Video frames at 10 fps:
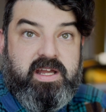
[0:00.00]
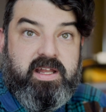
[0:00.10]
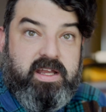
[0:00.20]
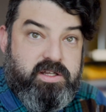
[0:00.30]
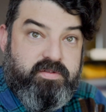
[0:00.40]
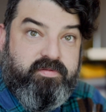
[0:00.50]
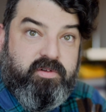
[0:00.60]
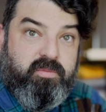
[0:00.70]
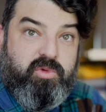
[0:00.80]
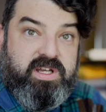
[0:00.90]
getting into
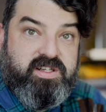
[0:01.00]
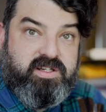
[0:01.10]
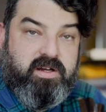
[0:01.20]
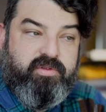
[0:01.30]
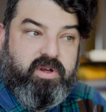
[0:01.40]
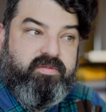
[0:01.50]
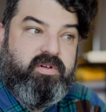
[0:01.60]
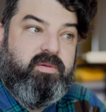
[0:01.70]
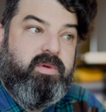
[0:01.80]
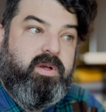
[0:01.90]
film, rediscovering
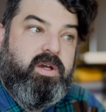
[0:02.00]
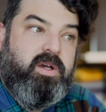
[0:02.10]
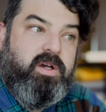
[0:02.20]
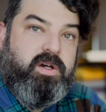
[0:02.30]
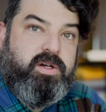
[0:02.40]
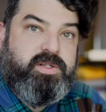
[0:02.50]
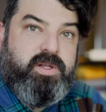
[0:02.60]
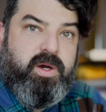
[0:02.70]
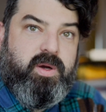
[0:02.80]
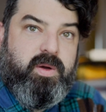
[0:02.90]
film.
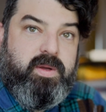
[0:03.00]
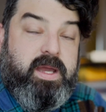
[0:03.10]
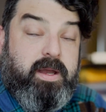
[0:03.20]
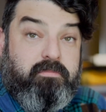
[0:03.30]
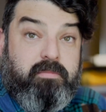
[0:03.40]
So yeah,